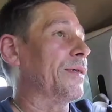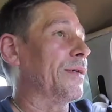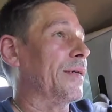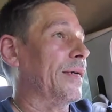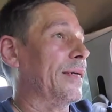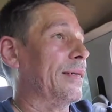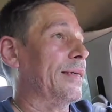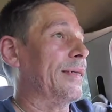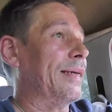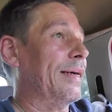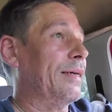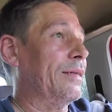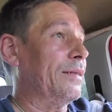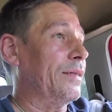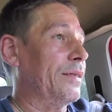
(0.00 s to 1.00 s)
they're not
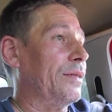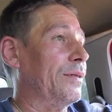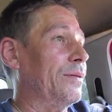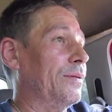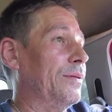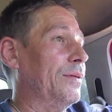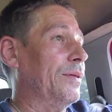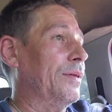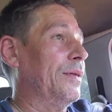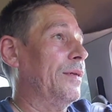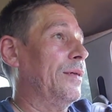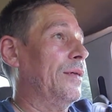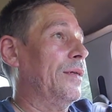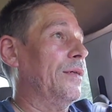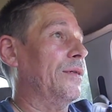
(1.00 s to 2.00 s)
telling you
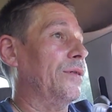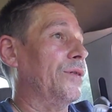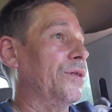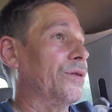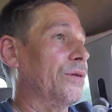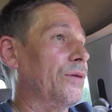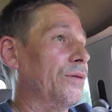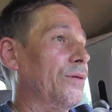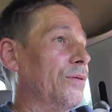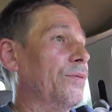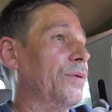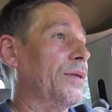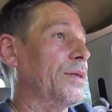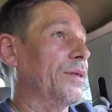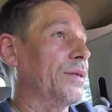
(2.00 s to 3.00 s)
the truth.
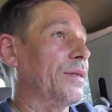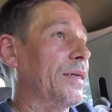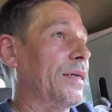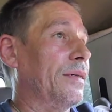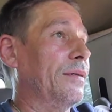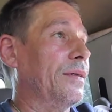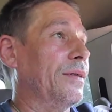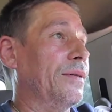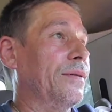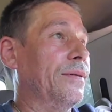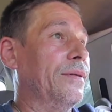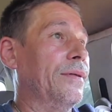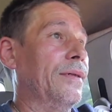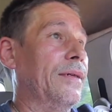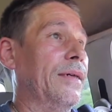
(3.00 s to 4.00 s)
What they're telling you
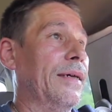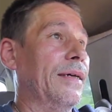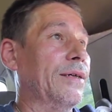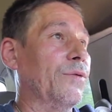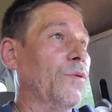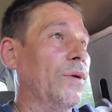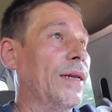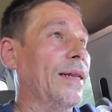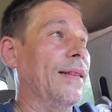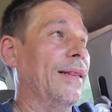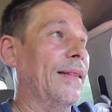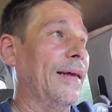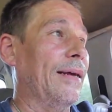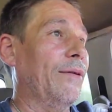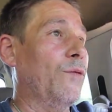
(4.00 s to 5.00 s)
is what
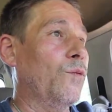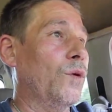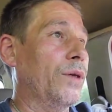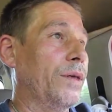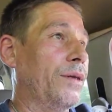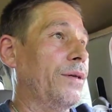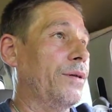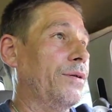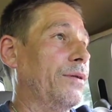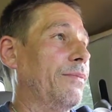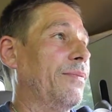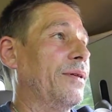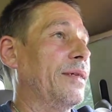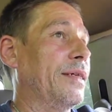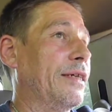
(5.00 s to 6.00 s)
they want you
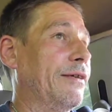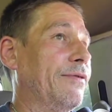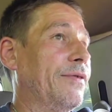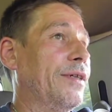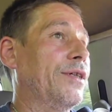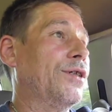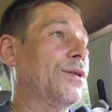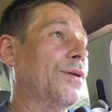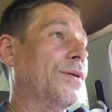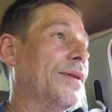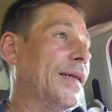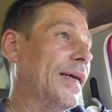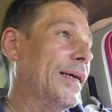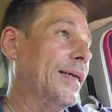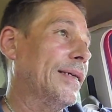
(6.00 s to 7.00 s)
to believe so
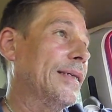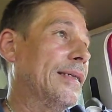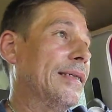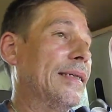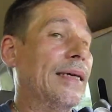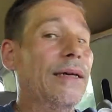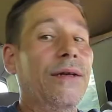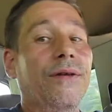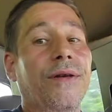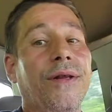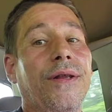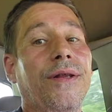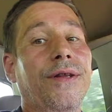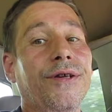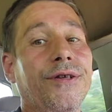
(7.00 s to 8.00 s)
they can sell
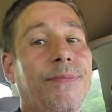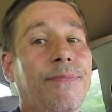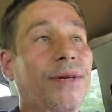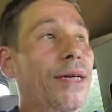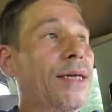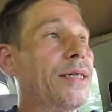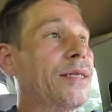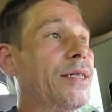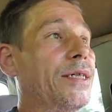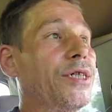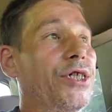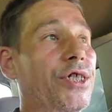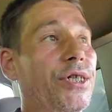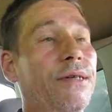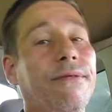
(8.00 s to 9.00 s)
their plastic
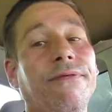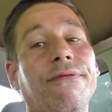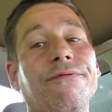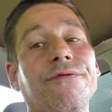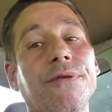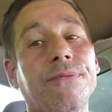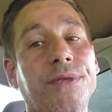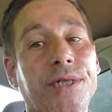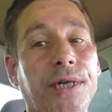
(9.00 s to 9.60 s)
shit from